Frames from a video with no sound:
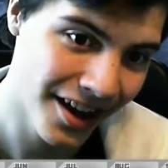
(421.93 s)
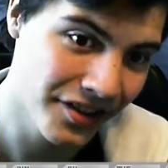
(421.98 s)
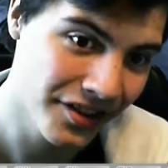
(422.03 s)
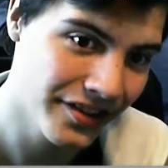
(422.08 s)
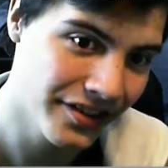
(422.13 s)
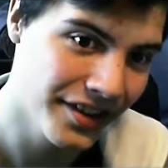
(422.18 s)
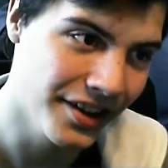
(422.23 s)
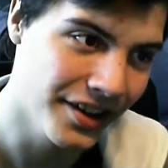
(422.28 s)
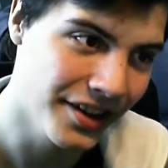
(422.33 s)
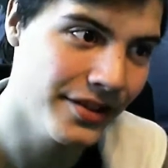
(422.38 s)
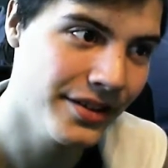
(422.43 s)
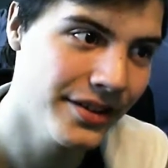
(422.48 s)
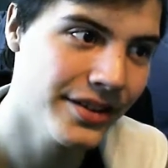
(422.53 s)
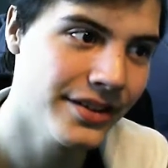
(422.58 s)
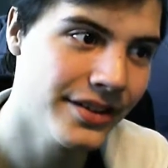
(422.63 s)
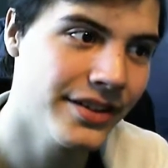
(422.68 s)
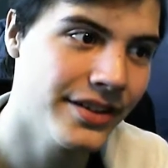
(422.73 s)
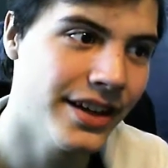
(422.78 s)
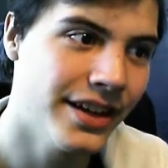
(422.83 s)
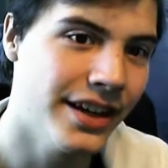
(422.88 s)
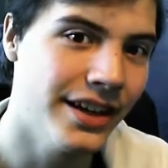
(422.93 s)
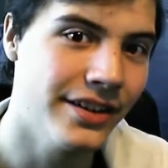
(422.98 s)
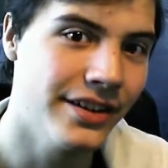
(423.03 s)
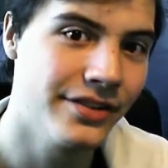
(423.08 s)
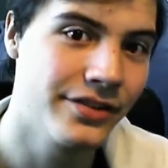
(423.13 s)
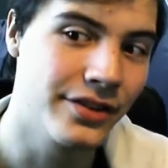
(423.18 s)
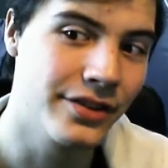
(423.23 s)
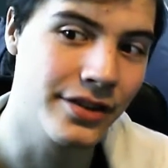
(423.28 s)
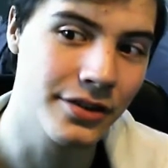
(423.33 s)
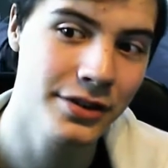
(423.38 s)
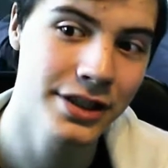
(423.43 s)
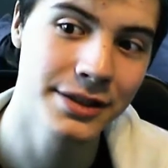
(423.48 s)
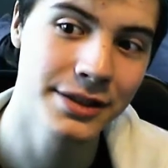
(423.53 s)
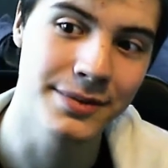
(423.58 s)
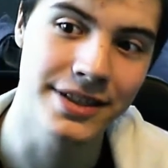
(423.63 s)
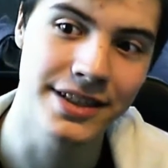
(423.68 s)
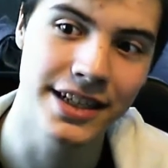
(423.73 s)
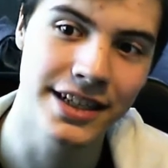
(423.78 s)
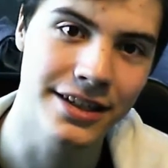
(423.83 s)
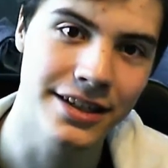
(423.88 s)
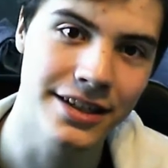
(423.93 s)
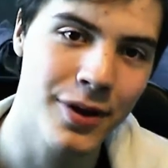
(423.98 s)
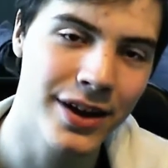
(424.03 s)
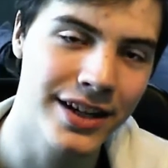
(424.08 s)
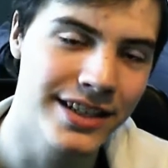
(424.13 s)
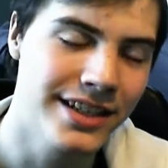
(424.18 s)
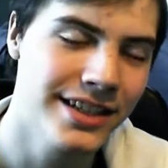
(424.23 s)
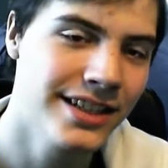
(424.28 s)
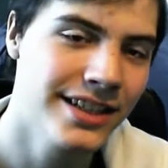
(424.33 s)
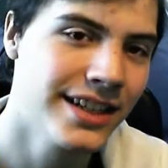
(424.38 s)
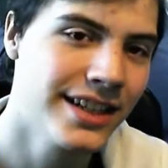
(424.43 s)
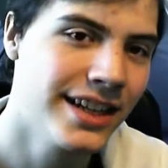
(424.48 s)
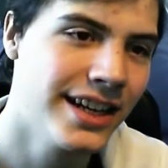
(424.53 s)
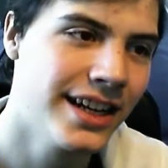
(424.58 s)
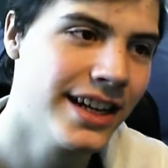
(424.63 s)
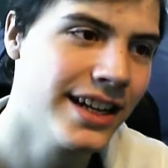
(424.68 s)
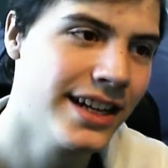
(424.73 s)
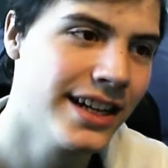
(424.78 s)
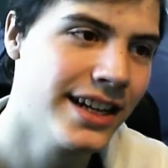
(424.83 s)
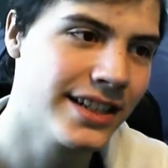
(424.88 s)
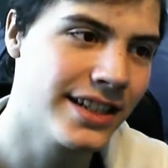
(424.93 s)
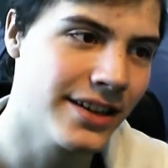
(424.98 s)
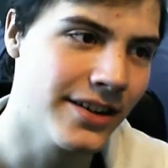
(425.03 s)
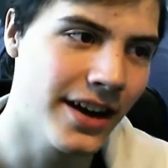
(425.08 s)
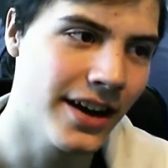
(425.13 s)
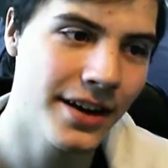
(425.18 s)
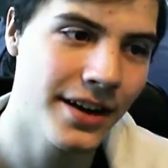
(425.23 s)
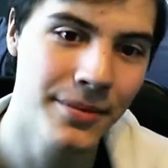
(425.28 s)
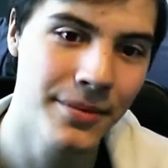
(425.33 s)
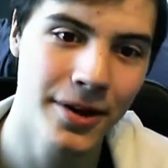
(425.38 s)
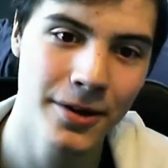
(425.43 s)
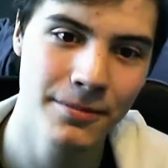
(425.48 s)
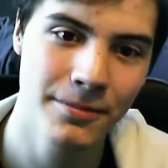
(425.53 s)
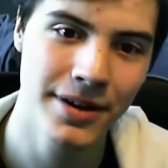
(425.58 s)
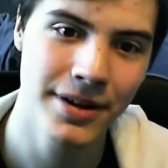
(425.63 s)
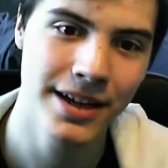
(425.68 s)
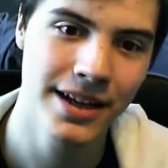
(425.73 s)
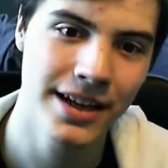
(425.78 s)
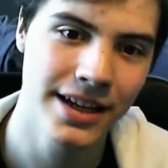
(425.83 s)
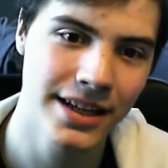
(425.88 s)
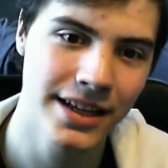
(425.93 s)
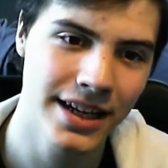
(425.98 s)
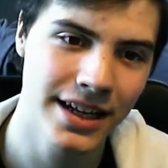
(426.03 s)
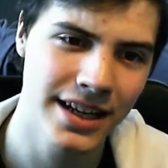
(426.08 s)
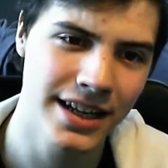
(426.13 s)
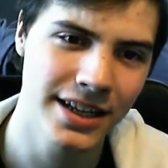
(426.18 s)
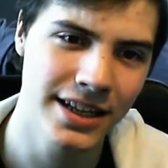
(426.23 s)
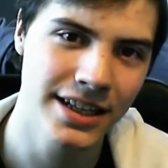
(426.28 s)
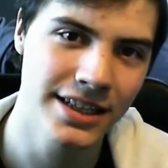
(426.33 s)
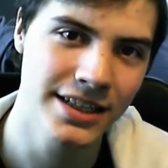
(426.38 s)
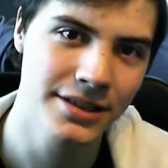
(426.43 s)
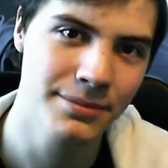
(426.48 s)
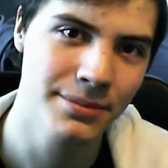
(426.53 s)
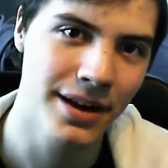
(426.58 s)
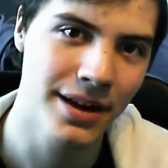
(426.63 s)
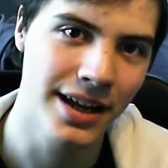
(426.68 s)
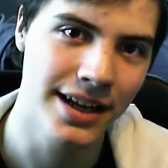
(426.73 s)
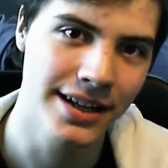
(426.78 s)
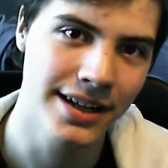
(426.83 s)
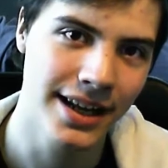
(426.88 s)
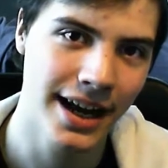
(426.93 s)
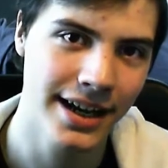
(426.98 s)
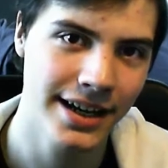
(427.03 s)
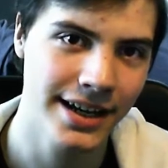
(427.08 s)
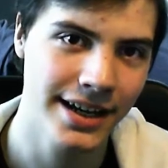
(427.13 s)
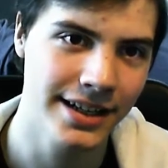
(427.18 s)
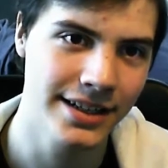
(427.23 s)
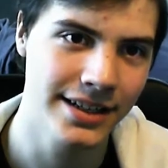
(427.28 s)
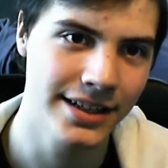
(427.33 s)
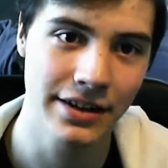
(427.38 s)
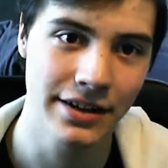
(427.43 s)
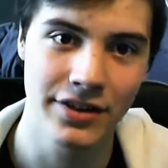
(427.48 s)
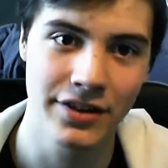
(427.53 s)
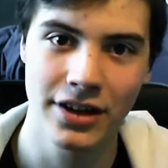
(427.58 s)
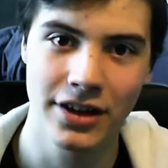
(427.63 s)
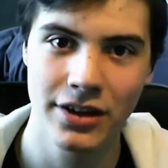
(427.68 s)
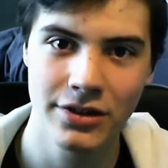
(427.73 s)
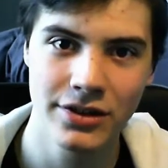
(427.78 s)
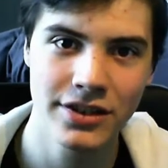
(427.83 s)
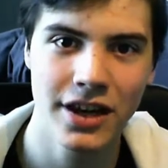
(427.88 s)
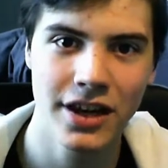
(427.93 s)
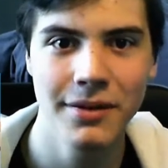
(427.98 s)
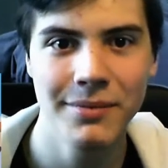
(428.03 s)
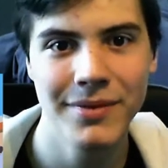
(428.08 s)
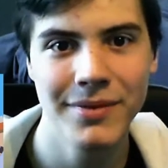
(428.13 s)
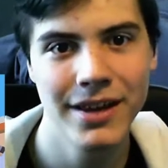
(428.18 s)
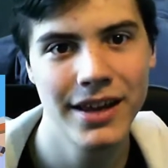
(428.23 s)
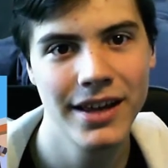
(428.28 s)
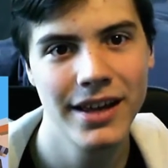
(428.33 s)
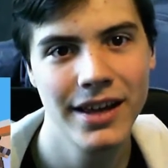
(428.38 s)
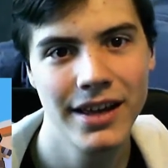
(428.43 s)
Undertale for Christmas as a present, so I'm hoping that he's playing that and having a good time,